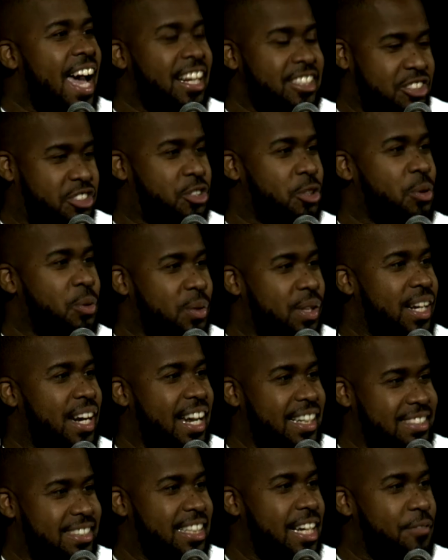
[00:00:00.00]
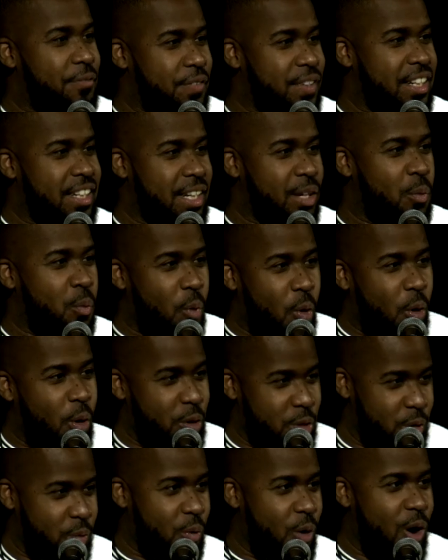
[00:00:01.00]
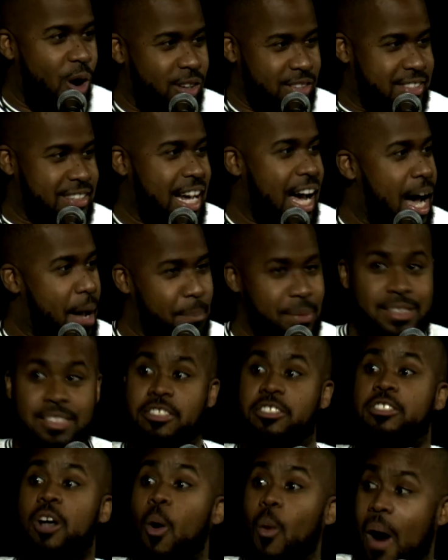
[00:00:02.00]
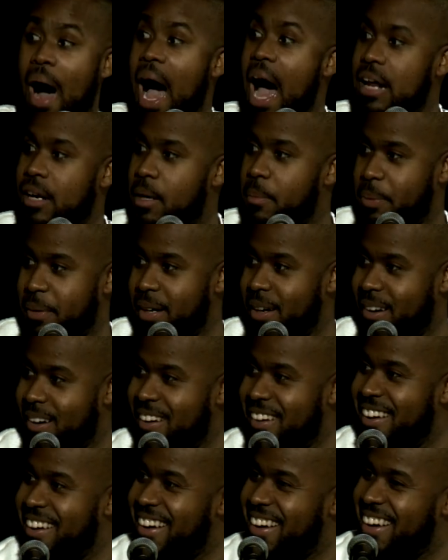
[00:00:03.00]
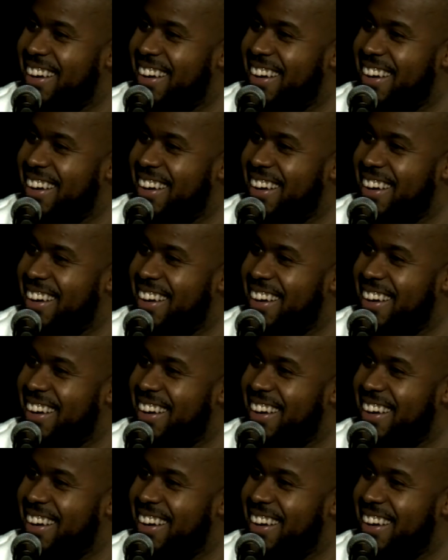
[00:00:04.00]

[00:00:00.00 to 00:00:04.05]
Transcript: and two, that I definitely wore the wrong top. It's so hot up here.